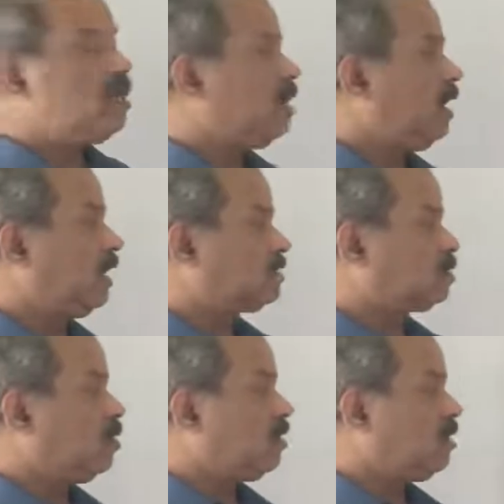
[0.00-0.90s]
X
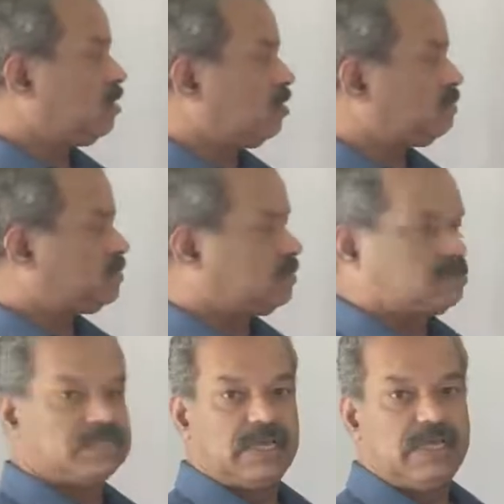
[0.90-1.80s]
coordinate of
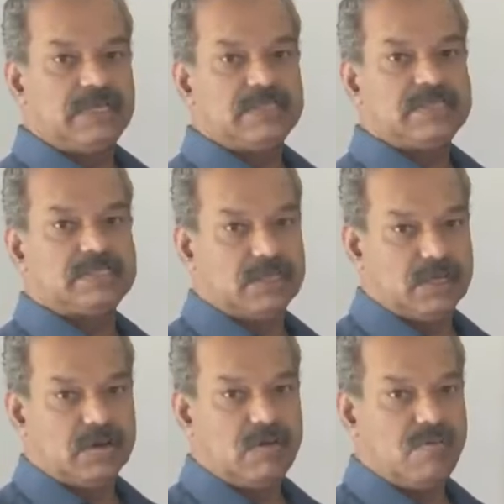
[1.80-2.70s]
C
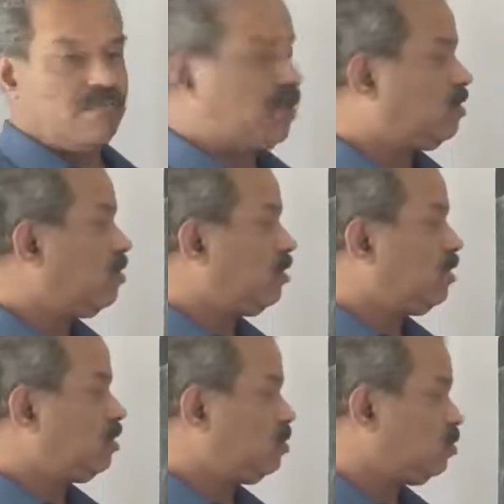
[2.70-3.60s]
0, y
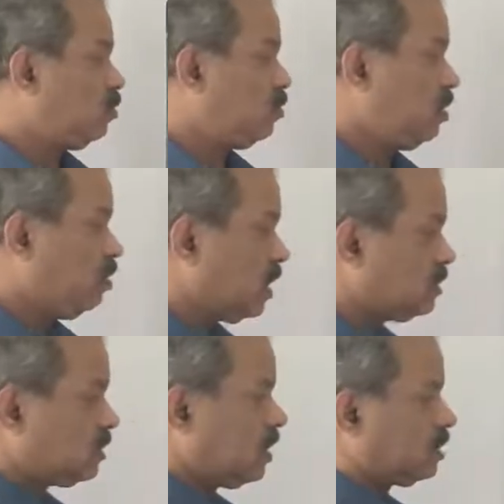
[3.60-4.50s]
coordinate 2. Now
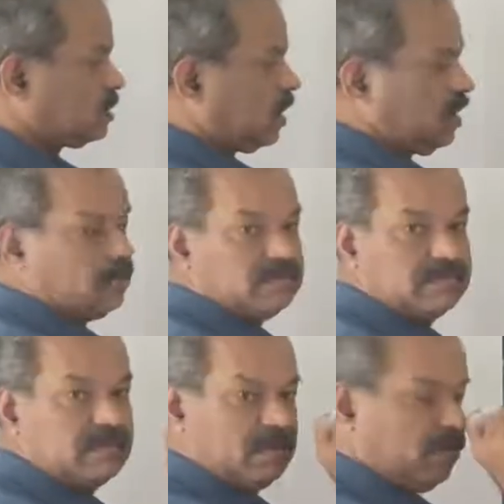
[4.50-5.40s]
consider 3.
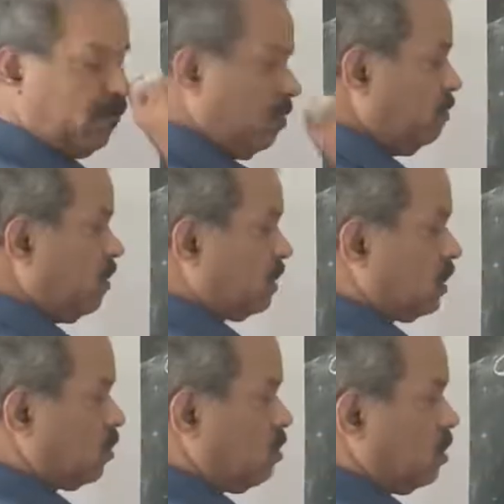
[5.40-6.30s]
What
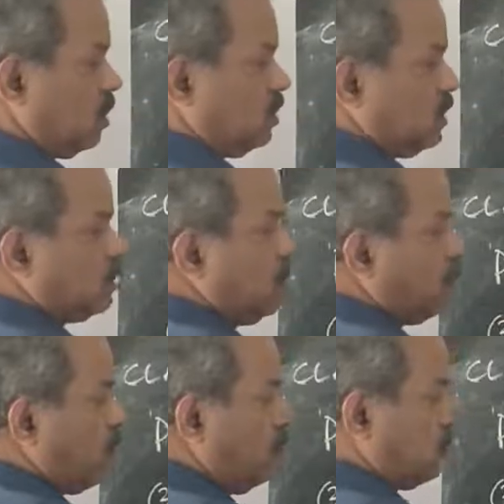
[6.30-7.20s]
are the coordinates? This
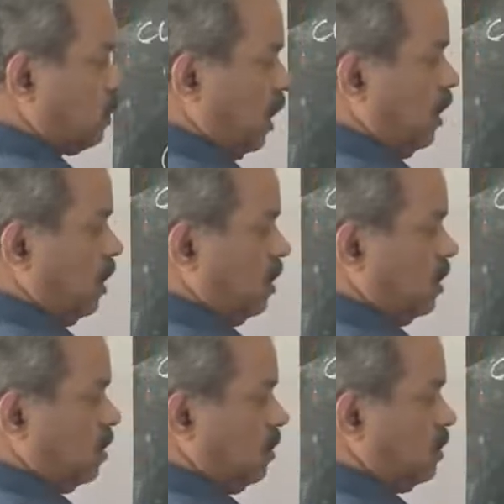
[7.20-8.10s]
point
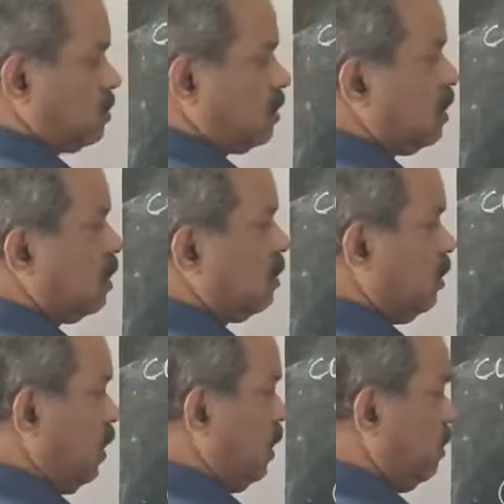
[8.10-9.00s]
3. This
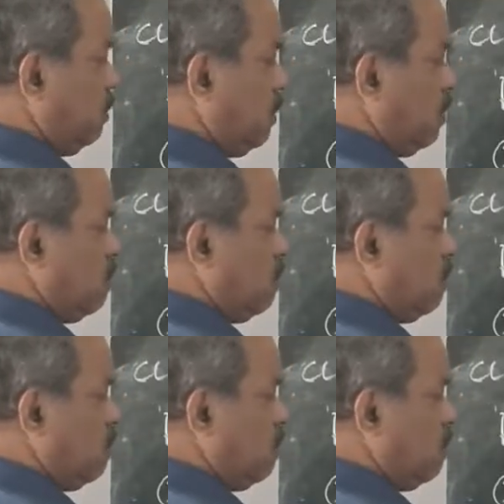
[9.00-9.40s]
D.